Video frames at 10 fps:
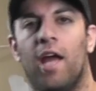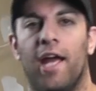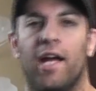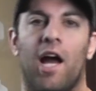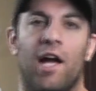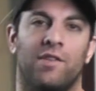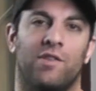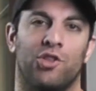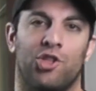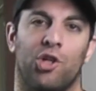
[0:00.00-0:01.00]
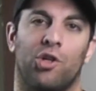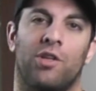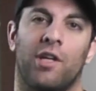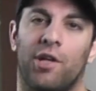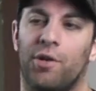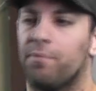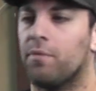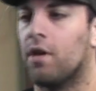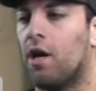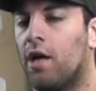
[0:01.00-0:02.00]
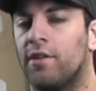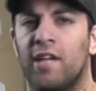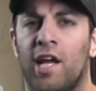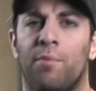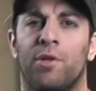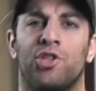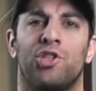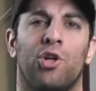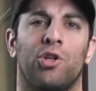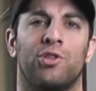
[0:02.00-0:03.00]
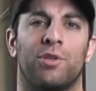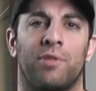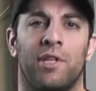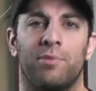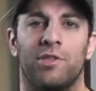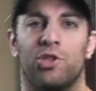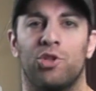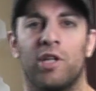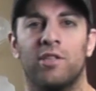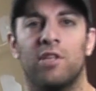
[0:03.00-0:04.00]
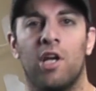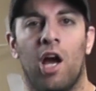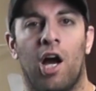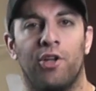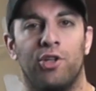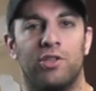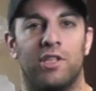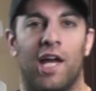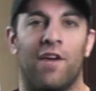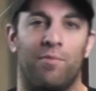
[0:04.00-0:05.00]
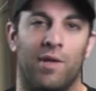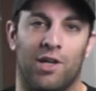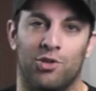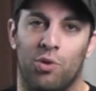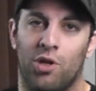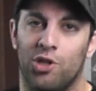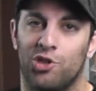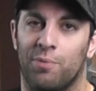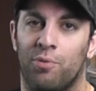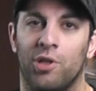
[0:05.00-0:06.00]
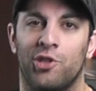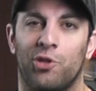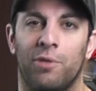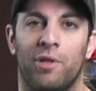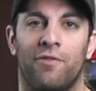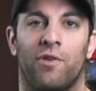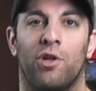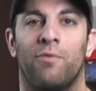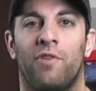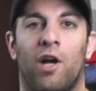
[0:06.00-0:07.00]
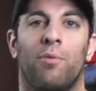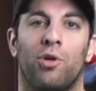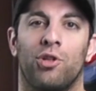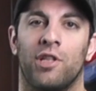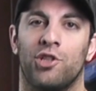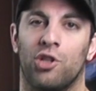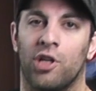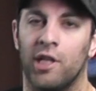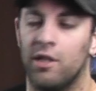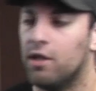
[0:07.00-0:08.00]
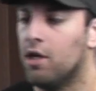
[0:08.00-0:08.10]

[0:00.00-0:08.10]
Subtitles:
Hey guys, Gerald here. Today I'm going to show you some tips and tricks on using the FBX-100 pretreatment from FIREBIRD Digital Ink.